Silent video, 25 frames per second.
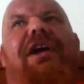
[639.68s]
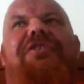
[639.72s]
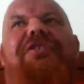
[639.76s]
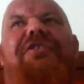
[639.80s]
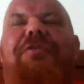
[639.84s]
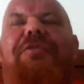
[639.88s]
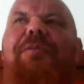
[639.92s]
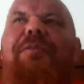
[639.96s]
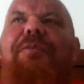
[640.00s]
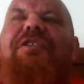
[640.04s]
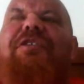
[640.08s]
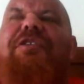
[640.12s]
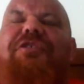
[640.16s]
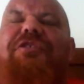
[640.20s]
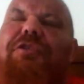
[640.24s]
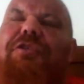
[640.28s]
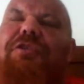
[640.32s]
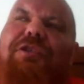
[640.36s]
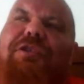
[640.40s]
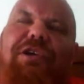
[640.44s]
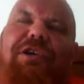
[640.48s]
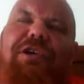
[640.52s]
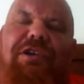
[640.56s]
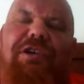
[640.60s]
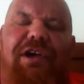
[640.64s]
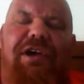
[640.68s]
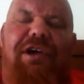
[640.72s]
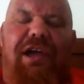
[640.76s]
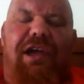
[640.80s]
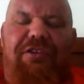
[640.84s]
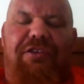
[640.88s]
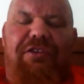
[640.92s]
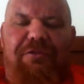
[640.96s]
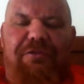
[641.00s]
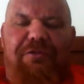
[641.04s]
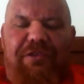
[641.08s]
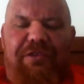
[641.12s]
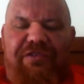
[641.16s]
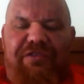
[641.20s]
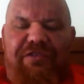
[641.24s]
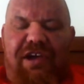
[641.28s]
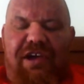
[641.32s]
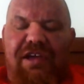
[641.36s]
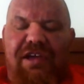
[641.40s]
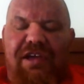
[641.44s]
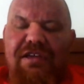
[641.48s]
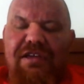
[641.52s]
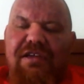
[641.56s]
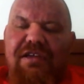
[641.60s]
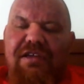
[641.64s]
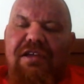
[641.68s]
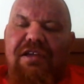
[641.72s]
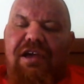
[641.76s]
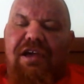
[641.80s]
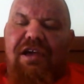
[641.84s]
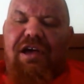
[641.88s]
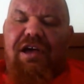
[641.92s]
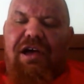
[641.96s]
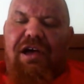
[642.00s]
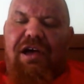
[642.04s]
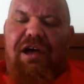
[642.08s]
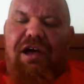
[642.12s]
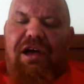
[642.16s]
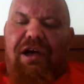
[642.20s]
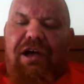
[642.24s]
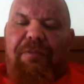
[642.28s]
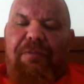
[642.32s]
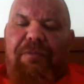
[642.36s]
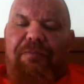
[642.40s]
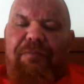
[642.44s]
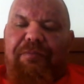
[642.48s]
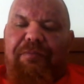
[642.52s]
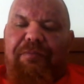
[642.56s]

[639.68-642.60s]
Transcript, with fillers: two, probably a 2 year diet, to be fair. I